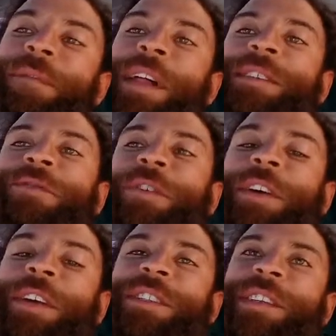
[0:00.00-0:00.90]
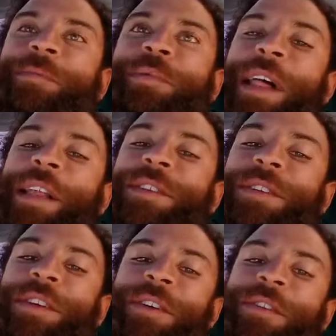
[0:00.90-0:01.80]
that's a really simple
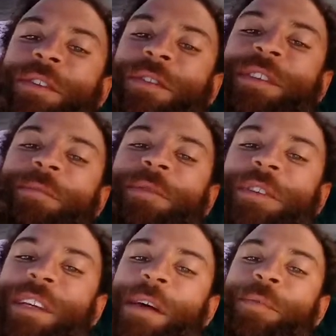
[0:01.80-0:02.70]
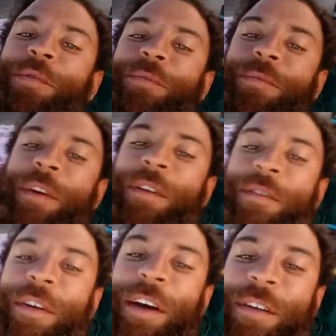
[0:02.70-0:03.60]
answer, a little simple example,
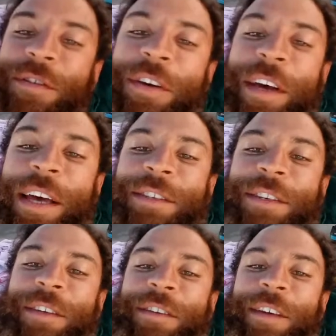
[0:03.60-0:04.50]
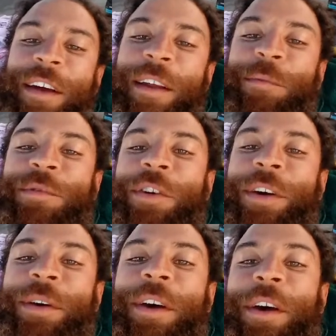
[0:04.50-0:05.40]
and kind of sarcastic, and I'm
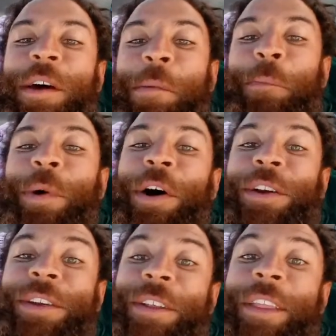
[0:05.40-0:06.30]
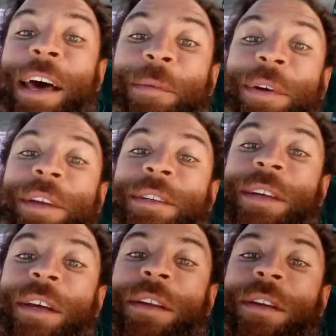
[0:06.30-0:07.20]
sorry. But that being
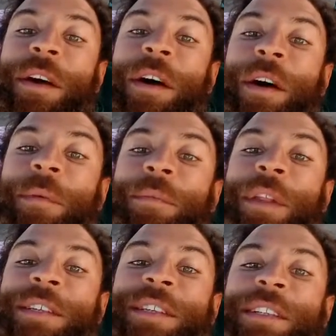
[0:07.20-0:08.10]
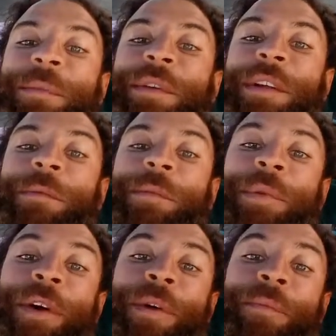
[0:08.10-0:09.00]
said, let's take something a little bit
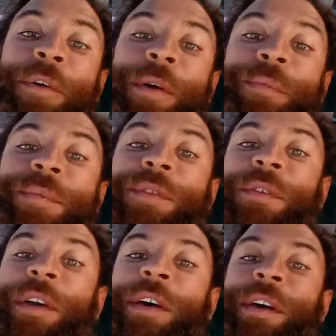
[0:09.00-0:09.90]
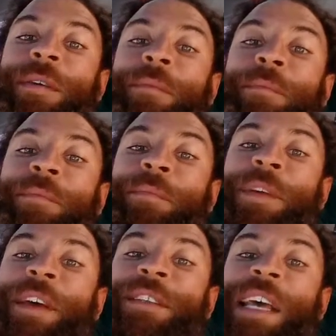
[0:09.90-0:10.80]
bigger, right? So like
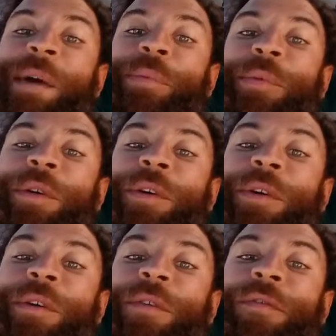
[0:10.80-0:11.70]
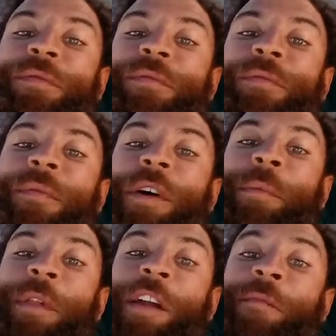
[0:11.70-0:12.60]
the example of a
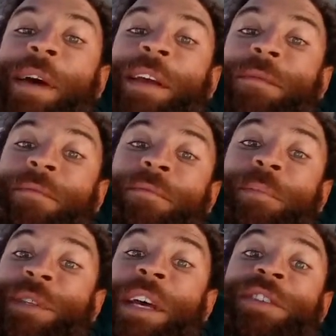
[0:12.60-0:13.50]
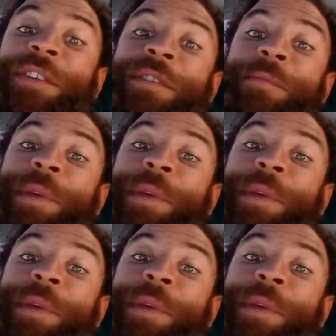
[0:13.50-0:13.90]
lot of my possessions